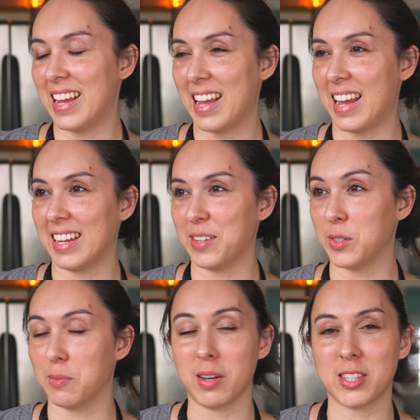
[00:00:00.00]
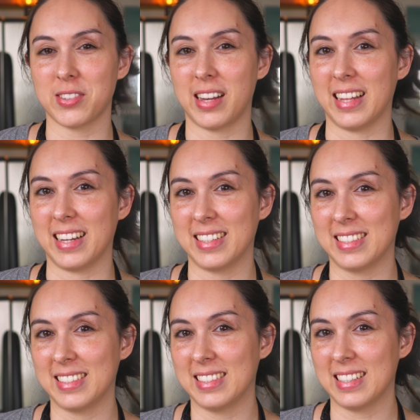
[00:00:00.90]
and it was mozzarella,
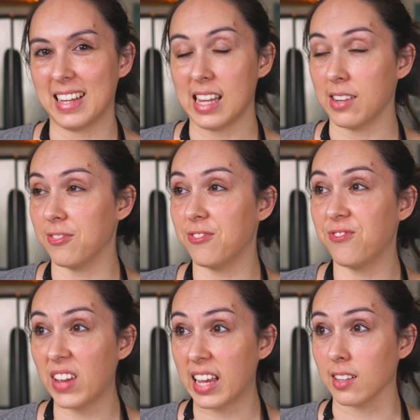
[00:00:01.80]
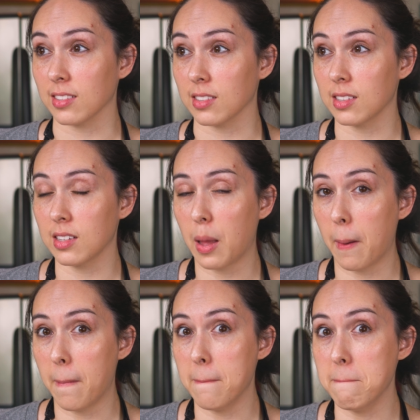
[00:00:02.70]
and it failed
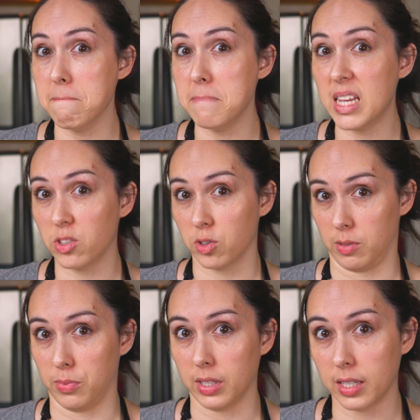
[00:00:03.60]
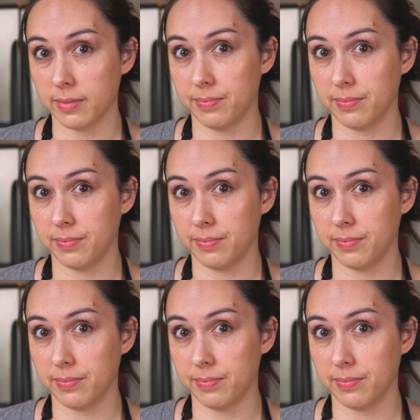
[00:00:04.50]
miserably.